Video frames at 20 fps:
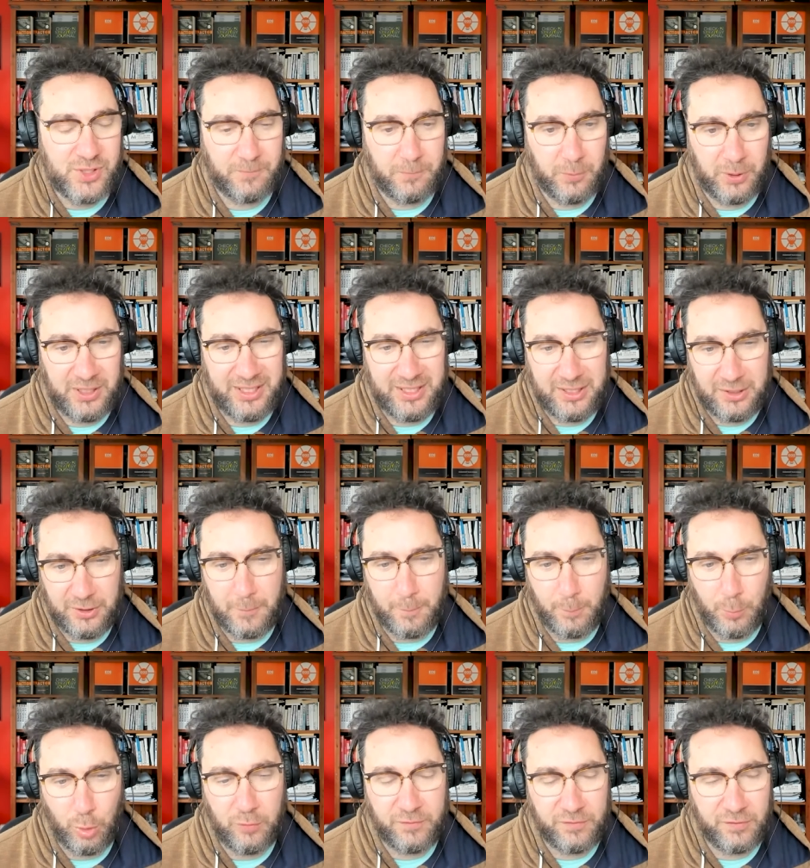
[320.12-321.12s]
if we needed a
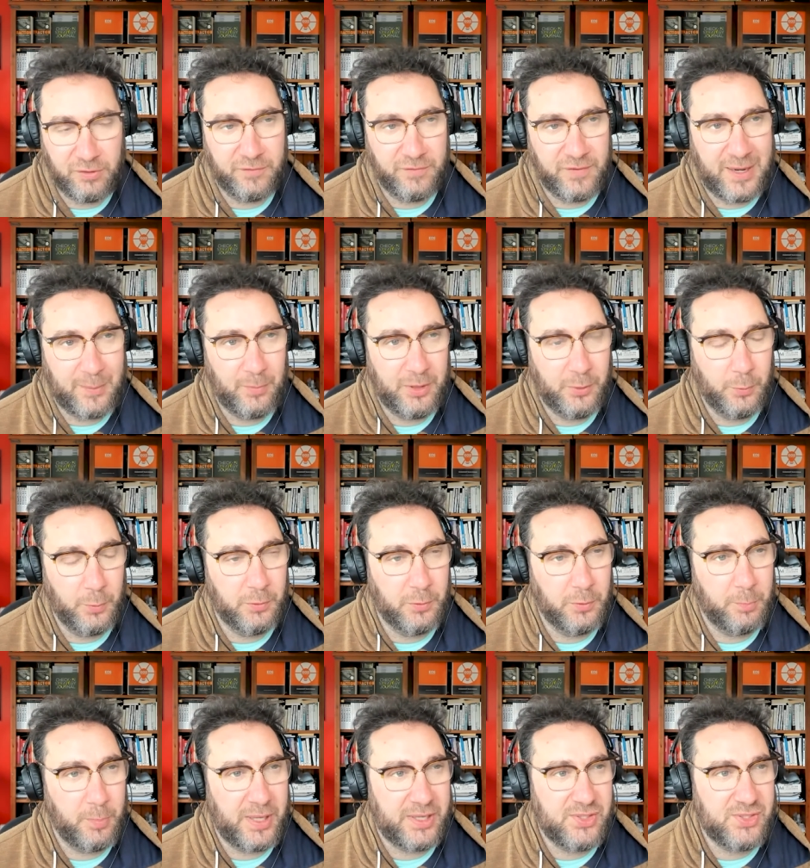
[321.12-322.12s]
move for the family. We
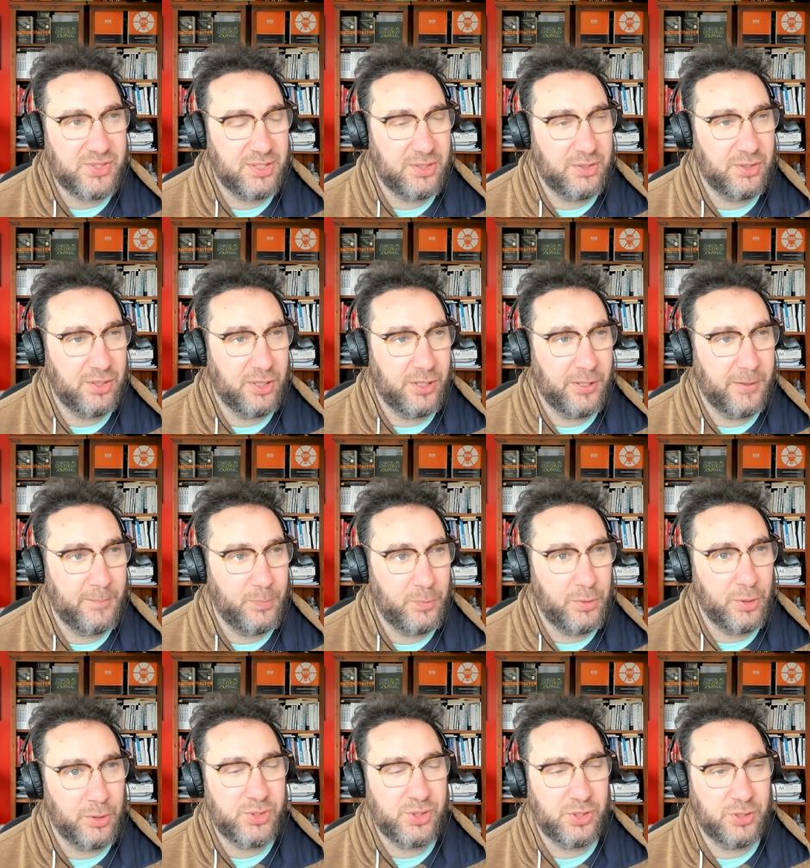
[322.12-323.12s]
were based in
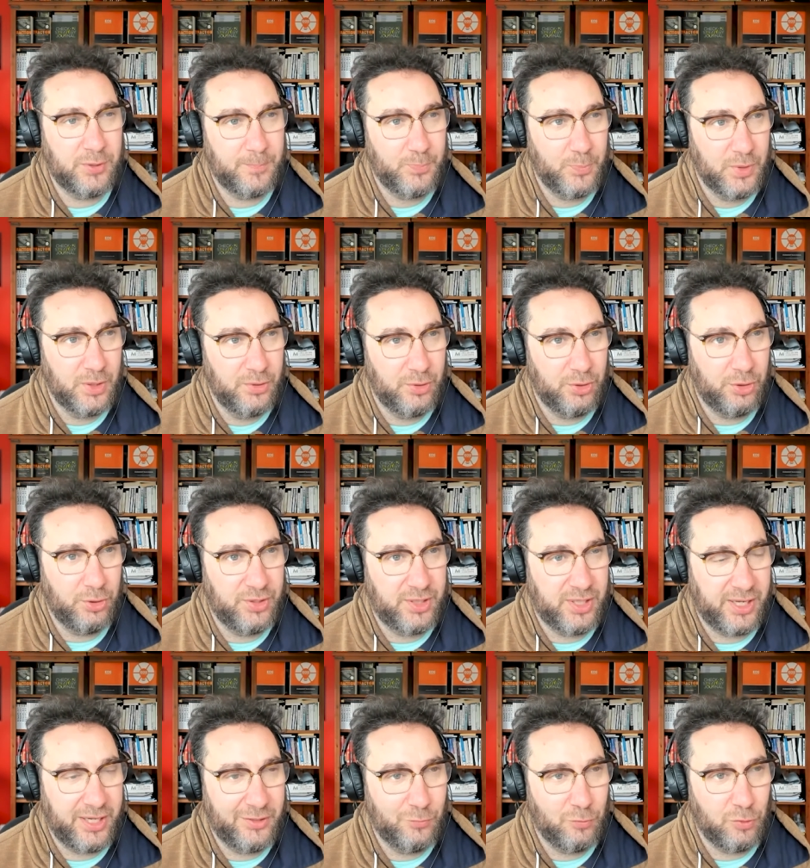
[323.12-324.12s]
Nottingham, the
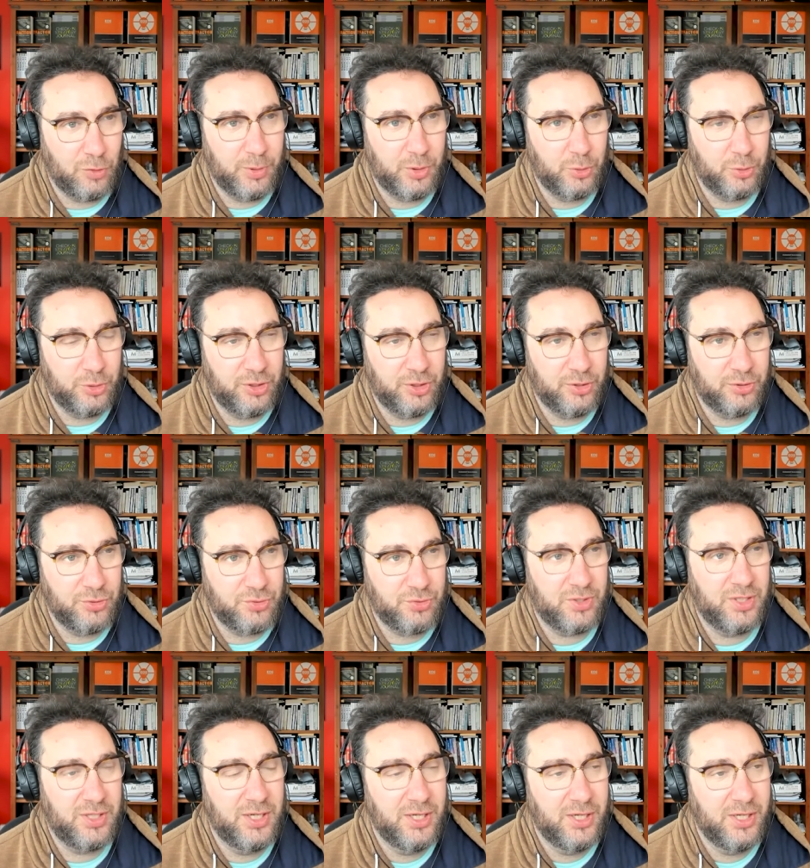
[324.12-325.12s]
UK, Robin Hood
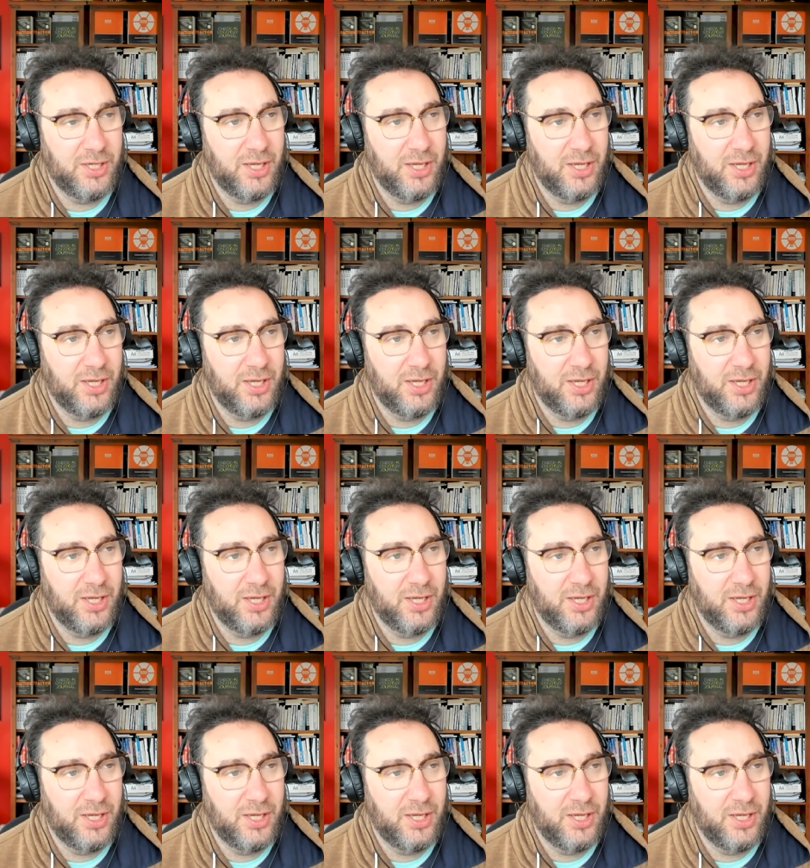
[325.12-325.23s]
country.